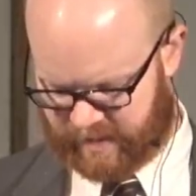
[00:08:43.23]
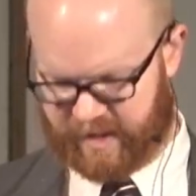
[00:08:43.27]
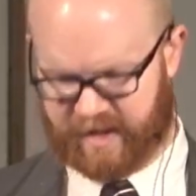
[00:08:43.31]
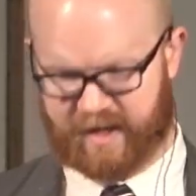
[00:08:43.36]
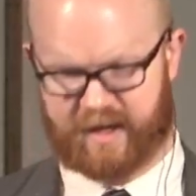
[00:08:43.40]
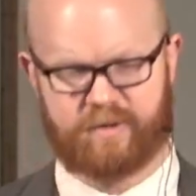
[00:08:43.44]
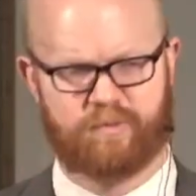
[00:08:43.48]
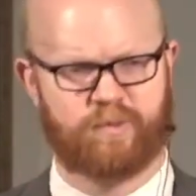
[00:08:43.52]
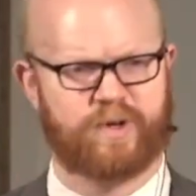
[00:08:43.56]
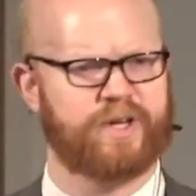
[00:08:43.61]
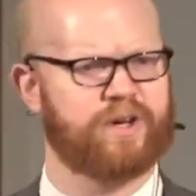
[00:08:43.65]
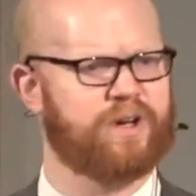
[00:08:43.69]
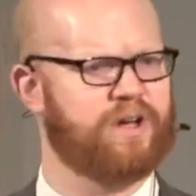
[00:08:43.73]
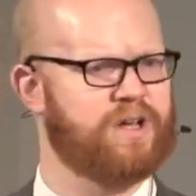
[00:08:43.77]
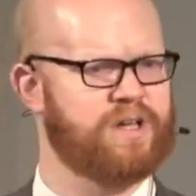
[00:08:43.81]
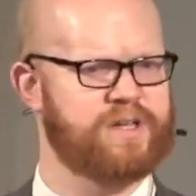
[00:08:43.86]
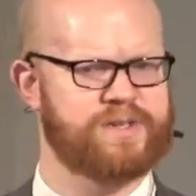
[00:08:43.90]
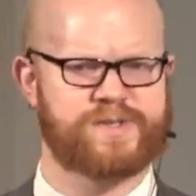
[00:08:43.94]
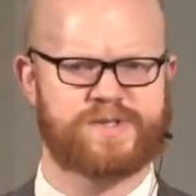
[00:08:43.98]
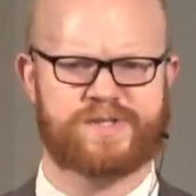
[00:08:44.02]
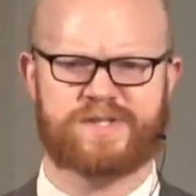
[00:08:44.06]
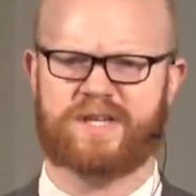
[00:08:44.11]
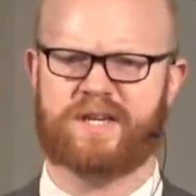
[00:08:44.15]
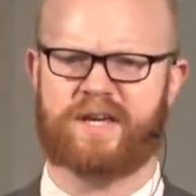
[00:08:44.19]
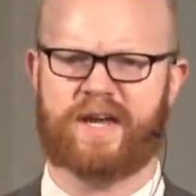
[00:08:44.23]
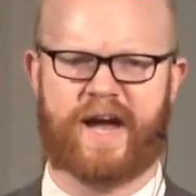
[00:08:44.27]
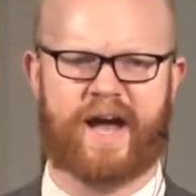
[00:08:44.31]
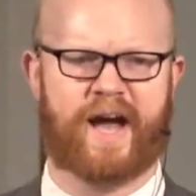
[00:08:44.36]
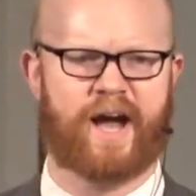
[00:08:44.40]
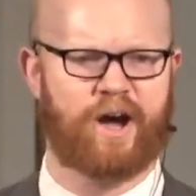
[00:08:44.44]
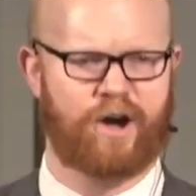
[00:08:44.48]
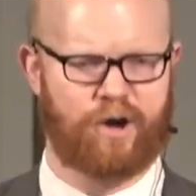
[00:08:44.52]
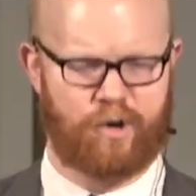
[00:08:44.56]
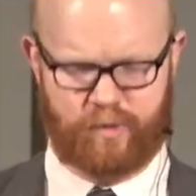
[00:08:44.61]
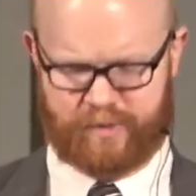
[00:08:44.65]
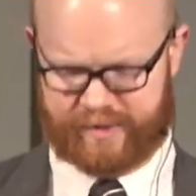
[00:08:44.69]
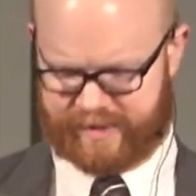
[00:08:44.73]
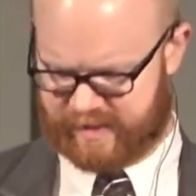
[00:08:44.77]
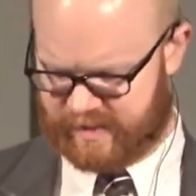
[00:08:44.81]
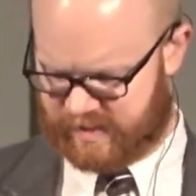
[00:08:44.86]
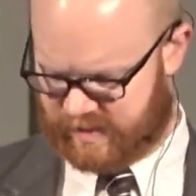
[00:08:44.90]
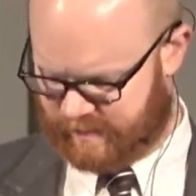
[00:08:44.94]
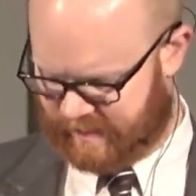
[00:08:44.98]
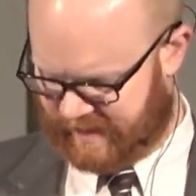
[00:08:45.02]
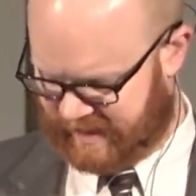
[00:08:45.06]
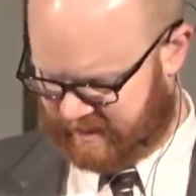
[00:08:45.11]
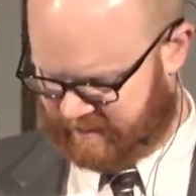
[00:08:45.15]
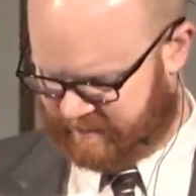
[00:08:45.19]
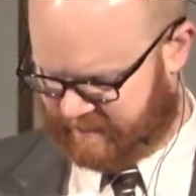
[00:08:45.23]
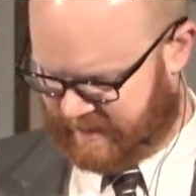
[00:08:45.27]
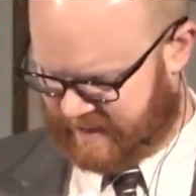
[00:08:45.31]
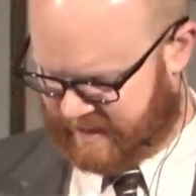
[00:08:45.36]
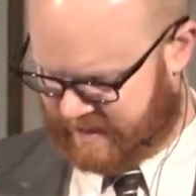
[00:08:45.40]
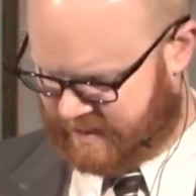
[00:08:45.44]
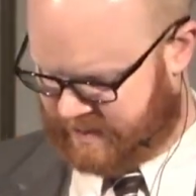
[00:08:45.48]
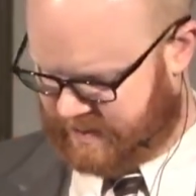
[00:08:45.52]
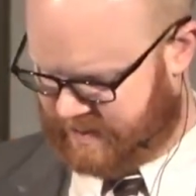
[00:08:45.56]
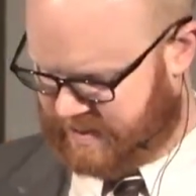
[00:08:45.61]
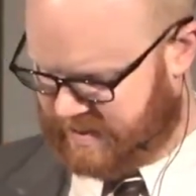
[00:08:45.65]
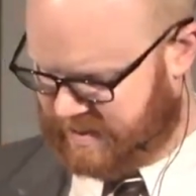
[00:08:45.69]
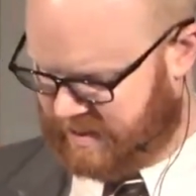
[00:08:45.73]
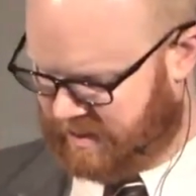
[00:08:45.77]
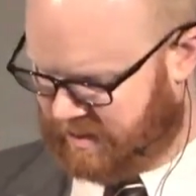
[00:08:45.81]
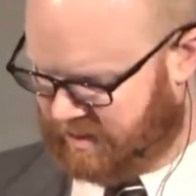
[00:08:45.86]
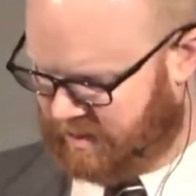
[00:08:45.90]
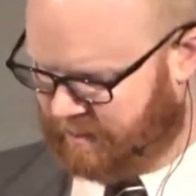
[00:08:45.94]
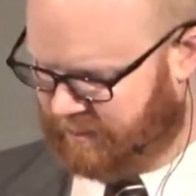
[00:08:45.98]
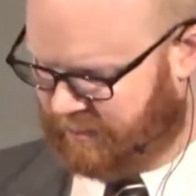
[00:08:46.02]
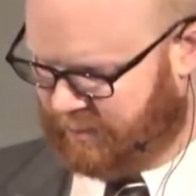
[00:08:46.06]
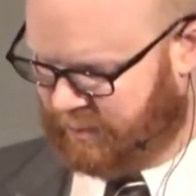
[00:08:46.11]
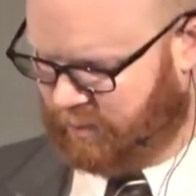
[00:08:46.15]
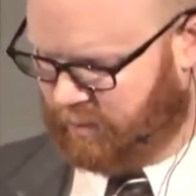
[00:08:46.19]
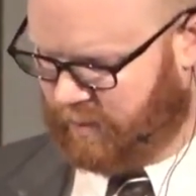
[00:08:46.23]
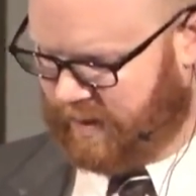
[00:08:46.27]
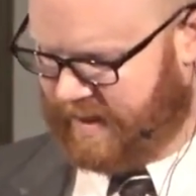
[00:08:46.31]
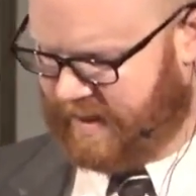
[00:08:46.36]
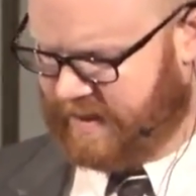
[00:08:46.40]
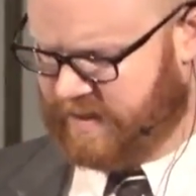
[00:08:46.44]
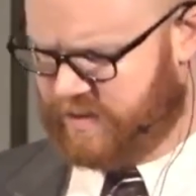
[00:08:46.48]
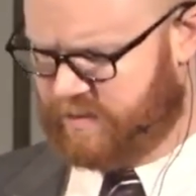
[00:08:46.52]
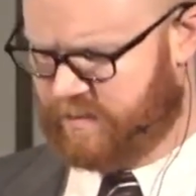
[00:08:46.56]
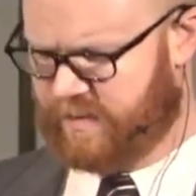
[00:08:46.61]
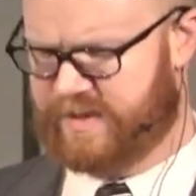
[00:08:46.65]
And we all see how this manifests in harmful ways.